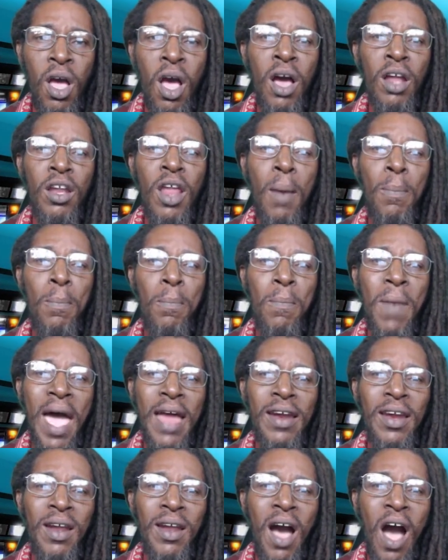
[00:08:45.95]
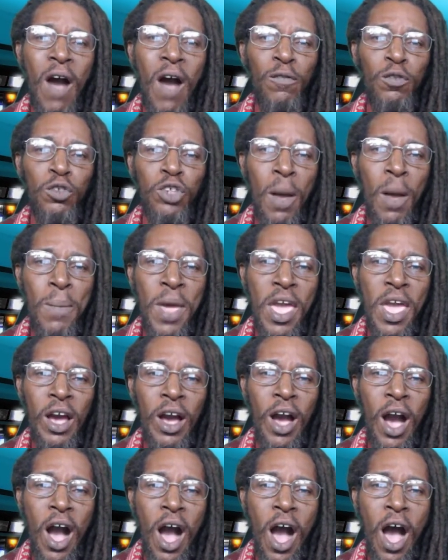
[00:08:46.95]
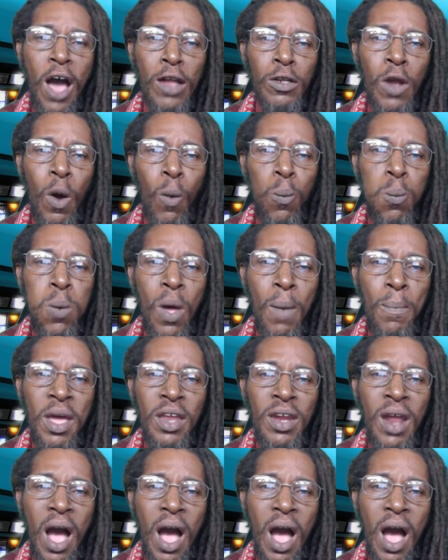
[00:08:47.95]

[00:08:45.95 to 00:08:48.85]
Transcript: The men of Jamaica and the women